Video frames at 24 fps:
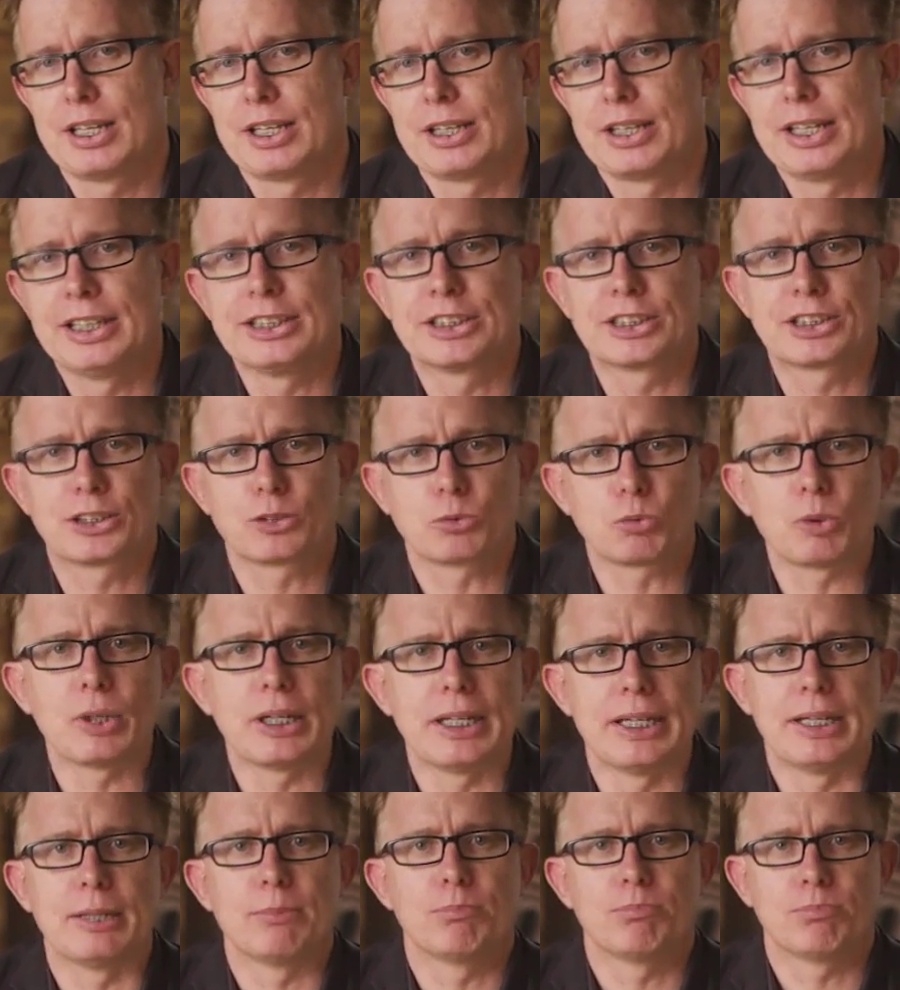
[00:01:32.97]
These
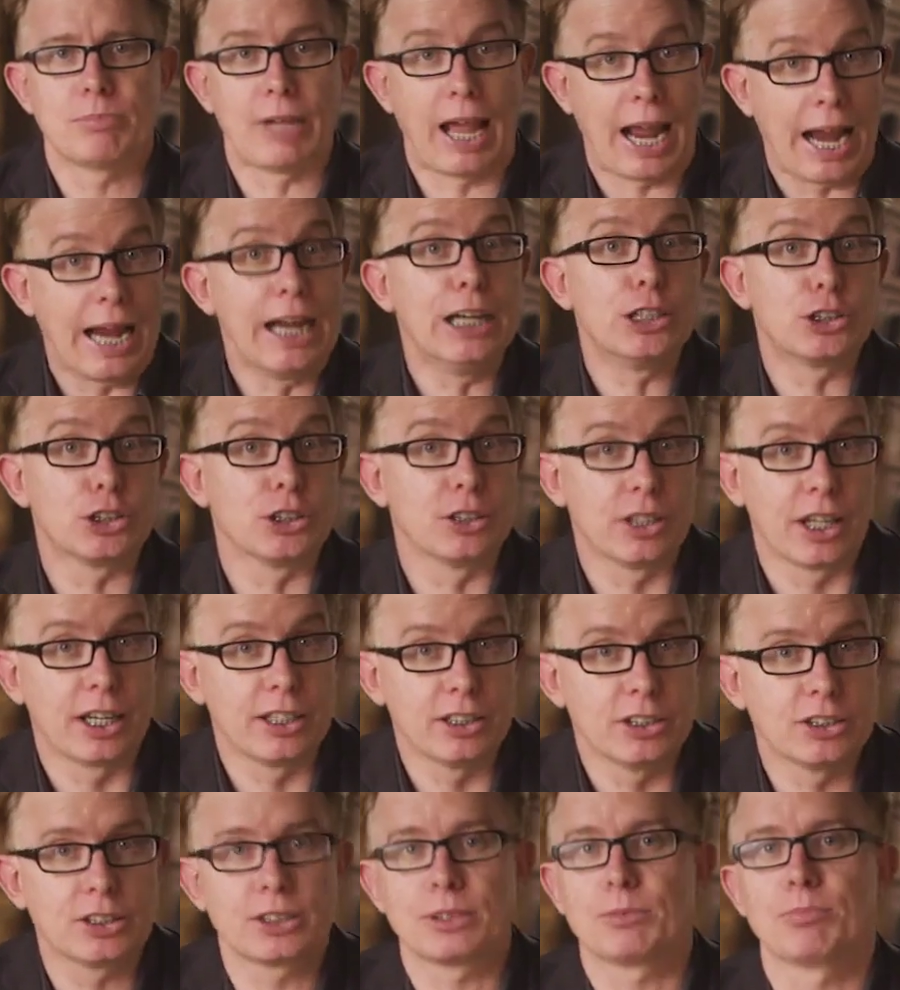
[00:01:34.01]
3 Asian
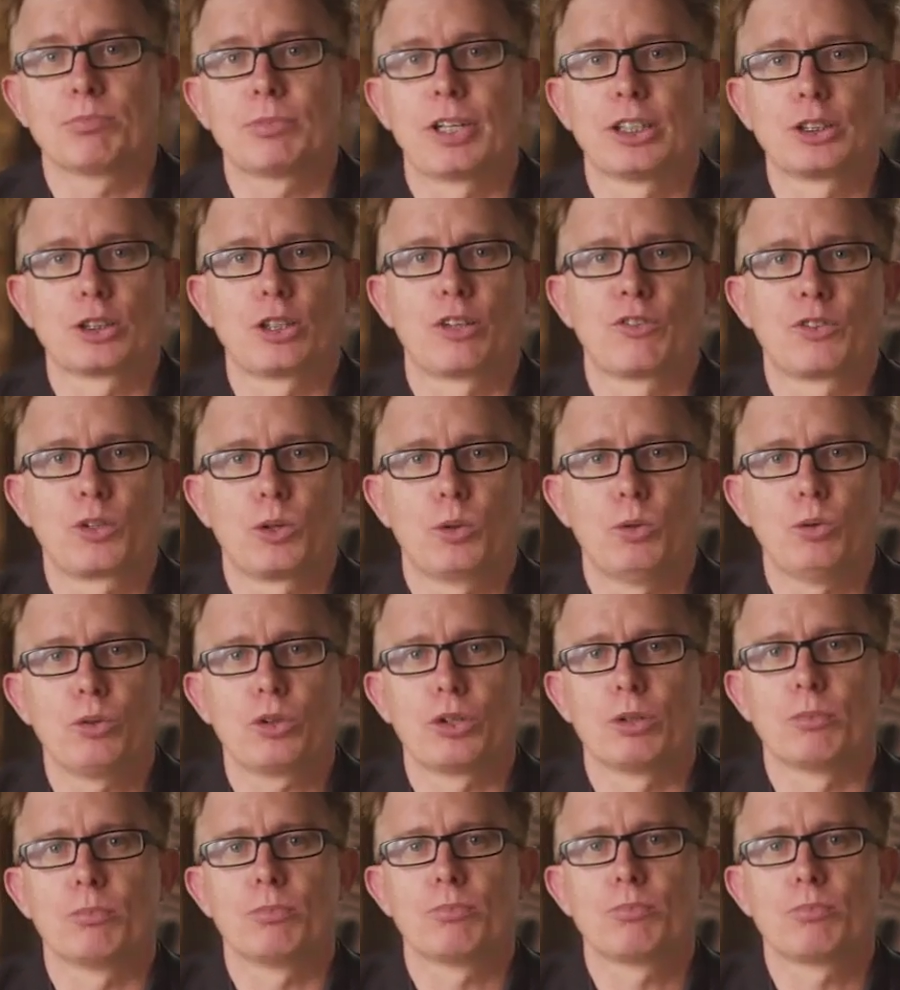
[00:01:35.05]
letters, as I've called
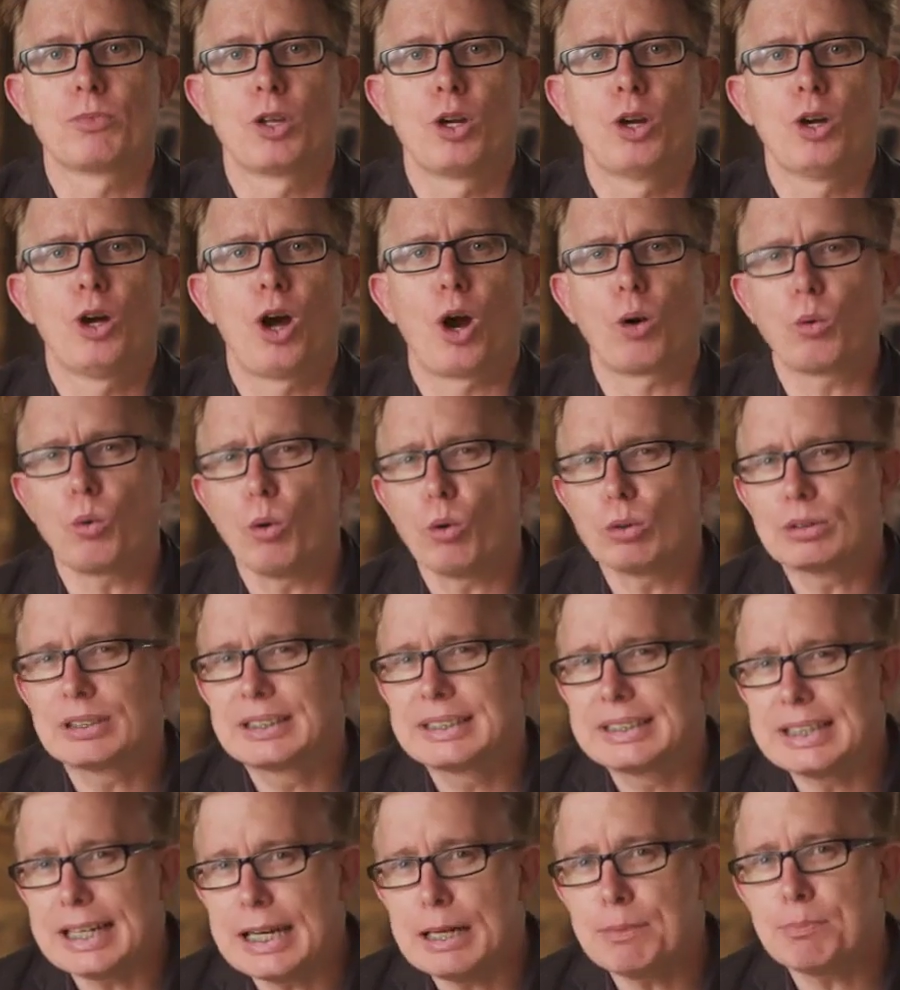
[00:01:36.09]
them, are all
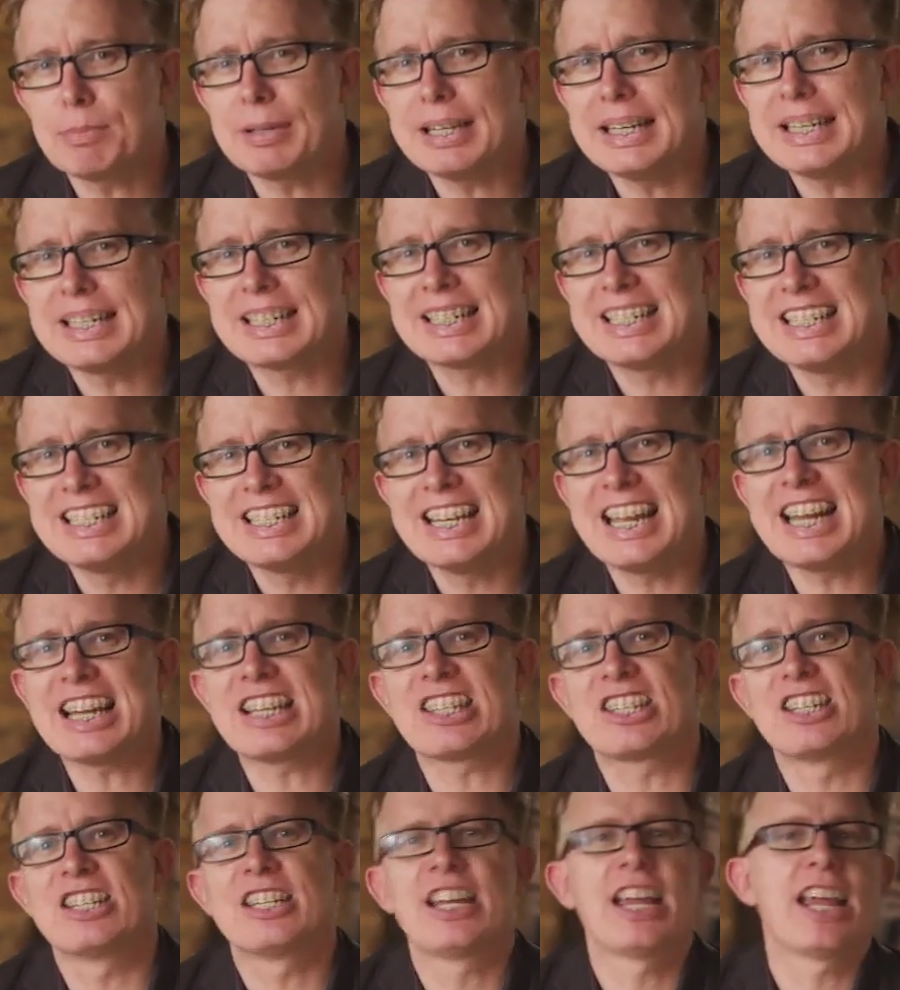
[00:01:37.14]
deeply
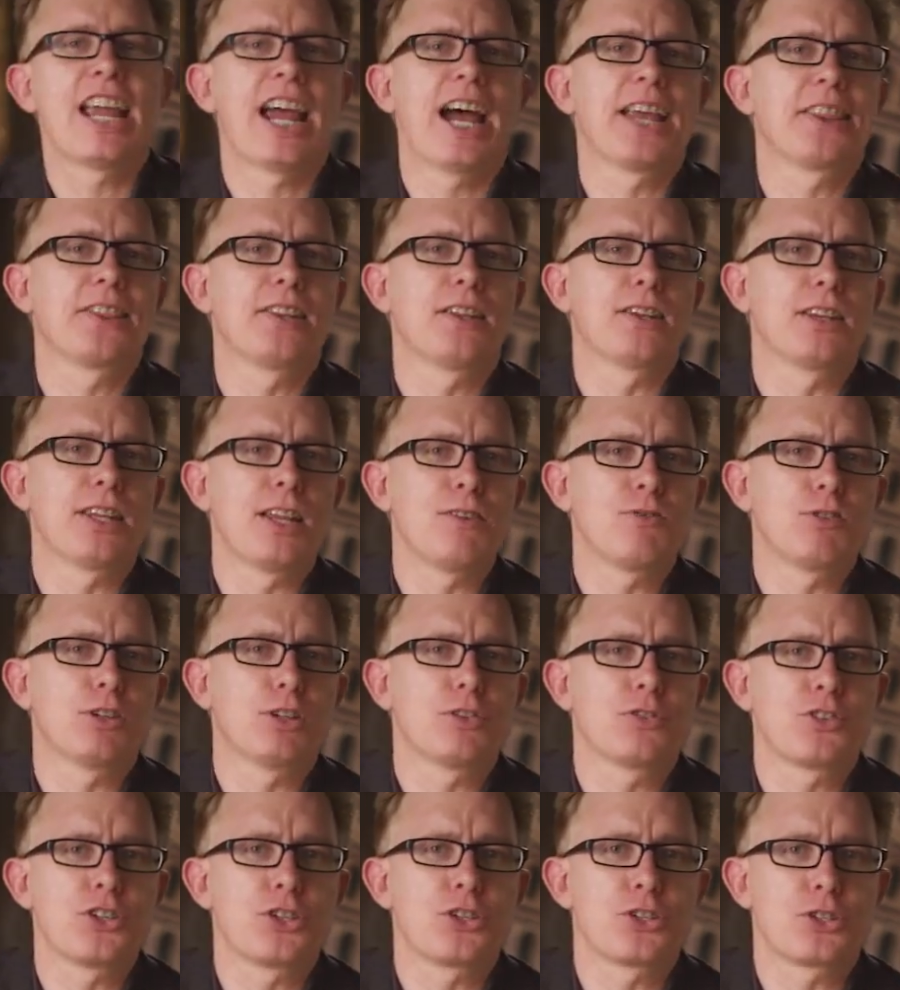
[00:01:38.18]
connected at the level
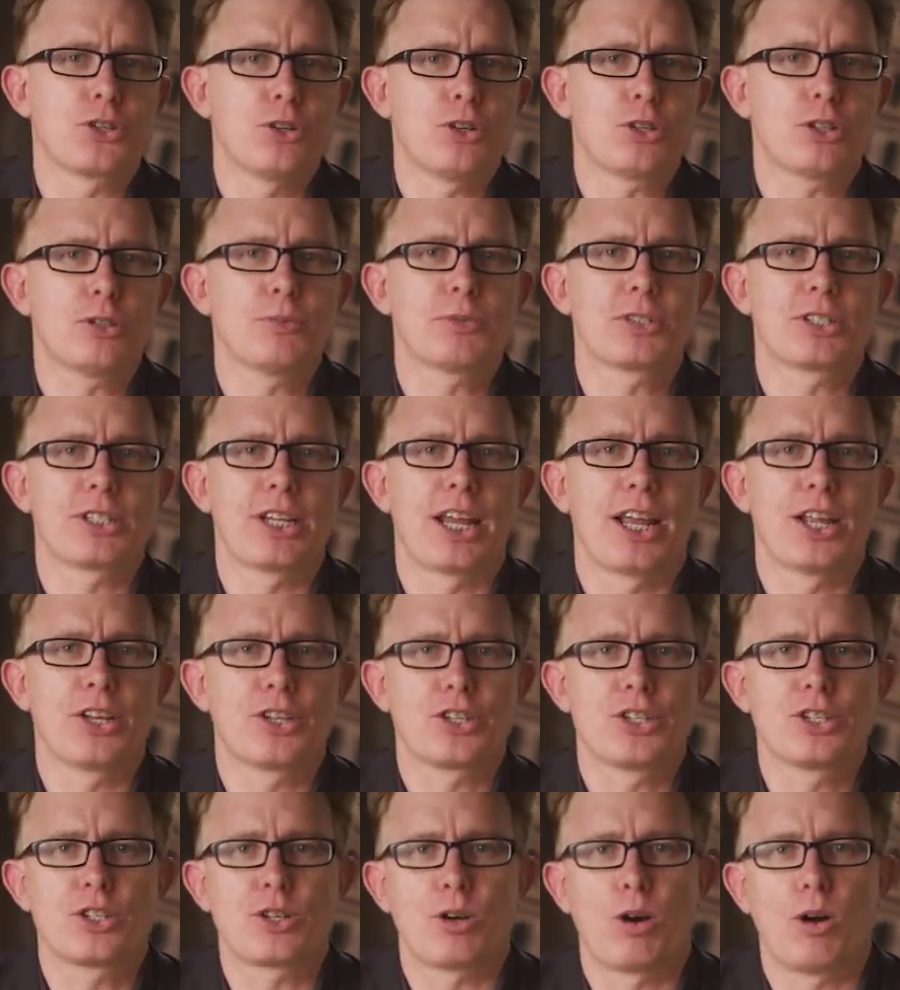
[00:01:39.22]
of the
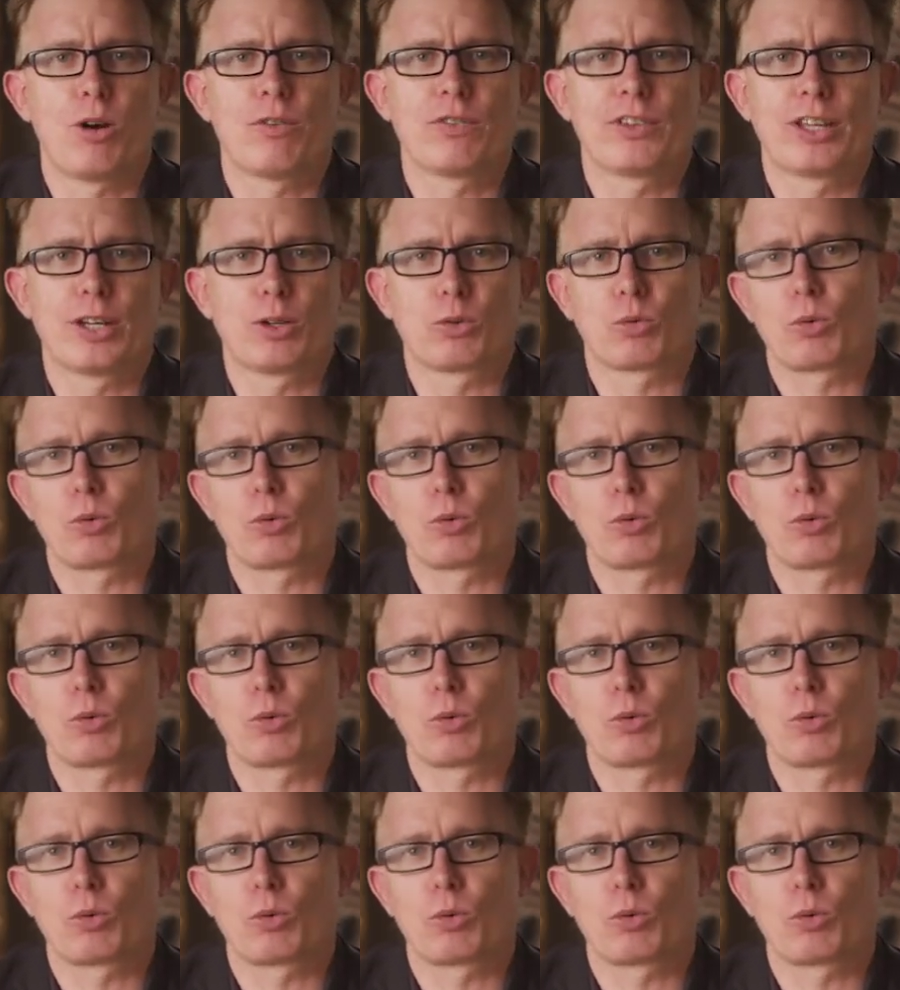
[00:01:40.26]
circumstances of their